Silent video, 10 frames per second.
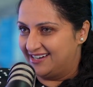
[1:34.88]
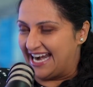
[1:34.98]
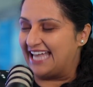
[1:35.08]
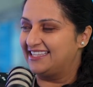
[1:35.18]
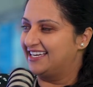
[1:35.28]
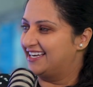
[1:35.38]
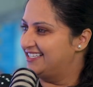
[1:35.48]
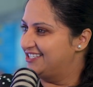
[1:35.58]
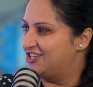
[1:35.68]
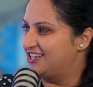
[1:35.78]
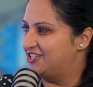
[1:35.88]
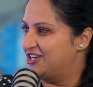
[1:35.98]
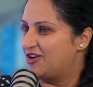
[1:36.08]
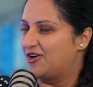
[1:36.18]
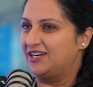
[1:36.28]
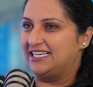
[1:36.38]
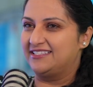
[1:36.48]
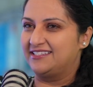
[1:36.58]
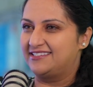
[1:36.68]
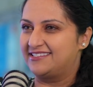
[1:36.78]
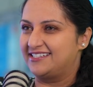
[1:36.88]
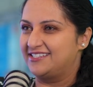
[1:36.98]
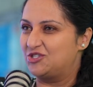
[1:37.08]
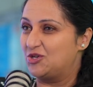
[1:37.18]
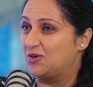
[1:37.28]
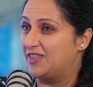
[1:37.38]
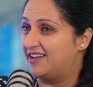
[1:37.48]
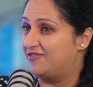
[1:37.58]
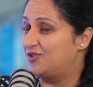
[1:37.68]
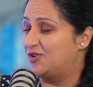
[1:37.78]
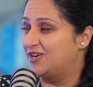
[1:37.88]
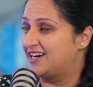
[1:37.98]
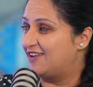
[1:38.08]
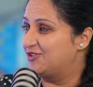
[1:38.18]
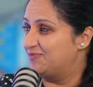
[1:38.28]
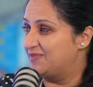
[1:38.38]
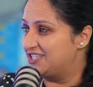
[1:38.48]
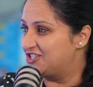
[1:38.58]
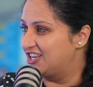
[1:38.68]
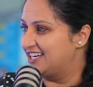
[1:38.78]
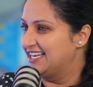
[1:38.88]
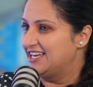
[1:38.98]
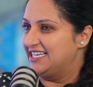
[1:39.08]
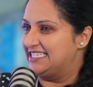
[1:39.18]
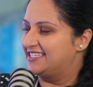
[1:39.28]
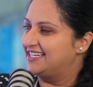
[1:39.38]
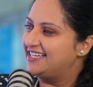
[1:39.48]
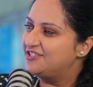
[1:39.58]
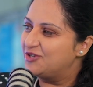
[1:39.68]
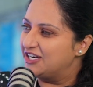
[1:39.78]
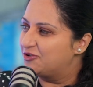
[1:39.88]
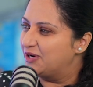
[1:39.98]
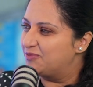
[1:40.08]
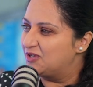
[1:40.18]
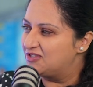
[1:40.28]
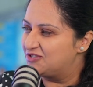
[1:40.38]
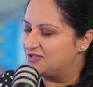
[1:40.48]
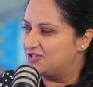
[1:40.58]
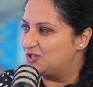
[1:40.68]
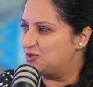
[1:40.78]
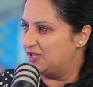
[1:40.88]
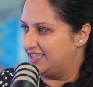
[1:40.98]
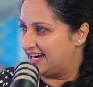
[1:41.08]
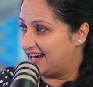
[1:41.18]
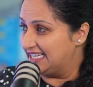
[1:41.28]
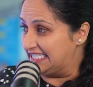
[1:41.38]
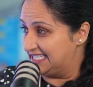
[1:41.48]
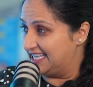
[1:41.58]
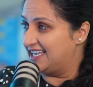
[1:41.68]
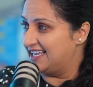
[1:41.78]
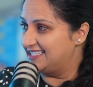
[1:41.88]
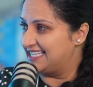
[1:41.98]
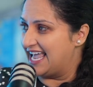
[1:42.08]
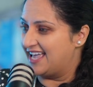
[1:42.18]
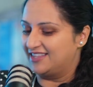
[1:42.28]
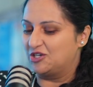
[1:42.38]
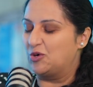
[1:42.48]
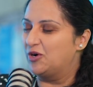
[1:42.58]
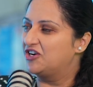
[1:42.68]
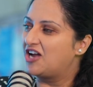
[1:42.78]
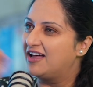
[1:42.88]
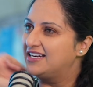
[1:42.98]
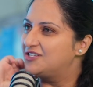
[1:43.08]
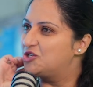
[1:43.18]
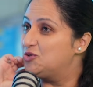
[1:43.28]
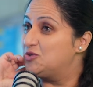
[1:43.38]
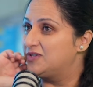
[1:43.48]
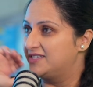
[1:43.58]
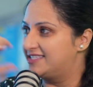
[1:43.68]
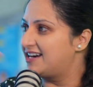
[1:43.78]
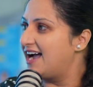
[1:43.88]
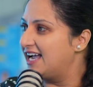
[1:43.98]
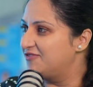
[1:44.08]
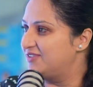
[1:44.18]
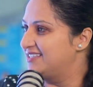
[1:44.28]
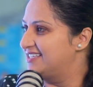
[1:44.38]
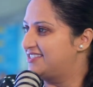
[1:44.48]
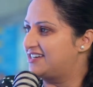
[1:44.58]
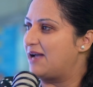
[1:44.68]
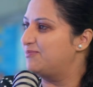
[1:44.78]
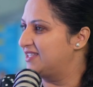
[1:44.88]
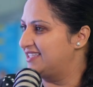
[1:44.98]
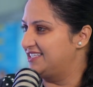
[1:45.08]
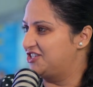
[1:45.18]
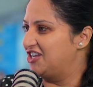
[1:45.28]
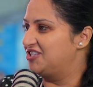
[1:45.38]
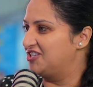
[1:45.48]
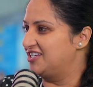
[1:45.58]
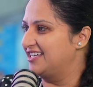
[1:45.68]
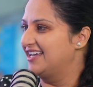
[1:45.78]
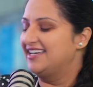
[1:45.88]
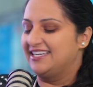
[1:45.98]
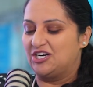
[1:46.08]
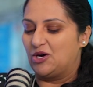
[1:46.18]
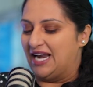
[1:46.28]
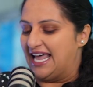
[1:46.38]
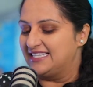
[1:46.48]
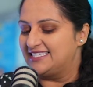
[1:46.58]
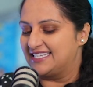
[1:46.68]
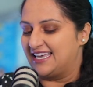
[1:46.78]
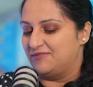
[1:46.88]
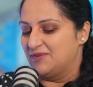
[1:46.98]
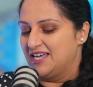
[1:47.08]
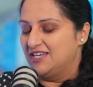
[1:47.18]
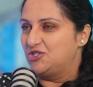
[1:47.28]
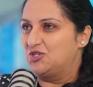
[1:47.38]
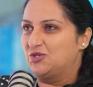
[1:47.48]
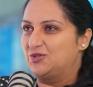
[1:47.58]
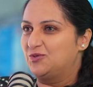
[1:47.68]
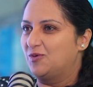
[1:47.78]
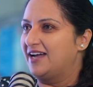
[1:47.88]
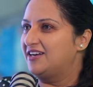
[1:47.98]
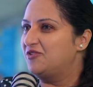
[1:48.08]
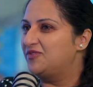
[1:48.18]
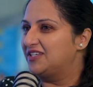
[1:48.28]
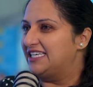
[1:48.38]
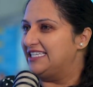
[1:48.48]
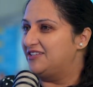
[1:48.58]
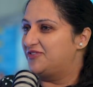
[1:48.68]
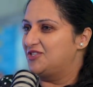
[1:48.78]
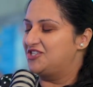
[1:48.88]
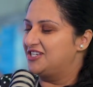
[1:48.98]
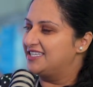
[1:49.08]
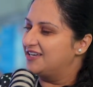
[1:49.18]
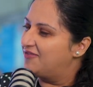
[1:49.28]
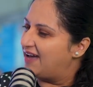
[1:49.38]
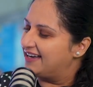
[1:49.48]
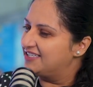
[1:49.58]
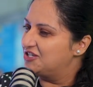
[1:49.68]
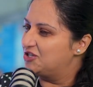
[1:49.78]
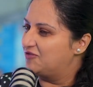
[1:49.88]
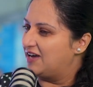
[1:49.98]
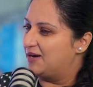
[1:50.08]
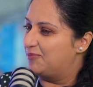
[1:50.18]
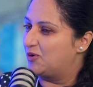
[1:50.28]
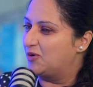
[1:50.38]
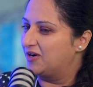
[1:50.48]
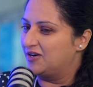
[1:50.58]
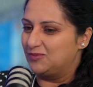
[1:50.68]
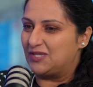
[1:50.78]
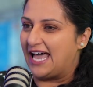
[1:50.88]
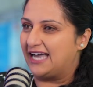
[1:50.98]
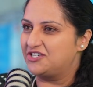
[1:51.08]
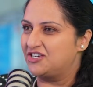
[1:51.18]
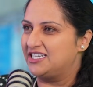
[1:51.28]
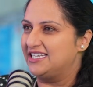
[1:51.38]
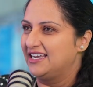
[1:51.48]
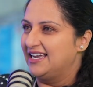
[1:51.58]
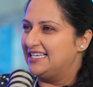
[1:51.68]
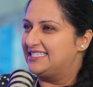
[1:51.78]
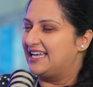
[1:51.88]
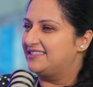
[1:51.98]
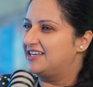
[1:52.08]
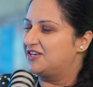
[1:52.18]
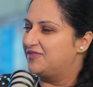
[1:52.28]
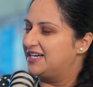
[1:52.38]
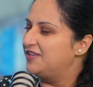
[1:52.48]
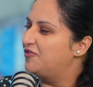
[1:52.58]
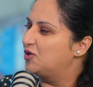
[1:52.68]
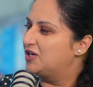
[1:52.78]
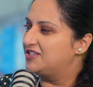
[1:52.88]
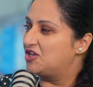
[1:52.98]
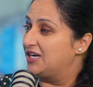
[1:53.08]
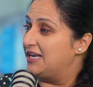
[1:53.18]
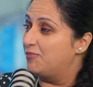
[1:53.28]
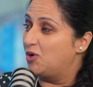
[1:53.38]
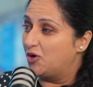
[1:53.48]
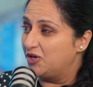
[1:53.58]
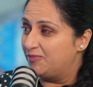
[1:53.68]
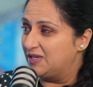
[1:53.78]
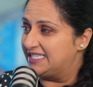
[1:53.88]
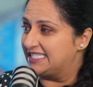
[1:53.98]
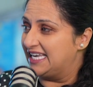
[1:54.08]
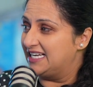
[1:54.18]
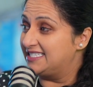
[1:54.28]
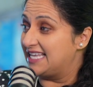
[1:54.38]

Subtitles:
radically changing all industries. So therefore, our mission is really to equip the students with the right skills and core knowledge to strive in this rapidly changing, landscape. So one of the key differentiating factors of our programs actually is that they're very focused on employable skills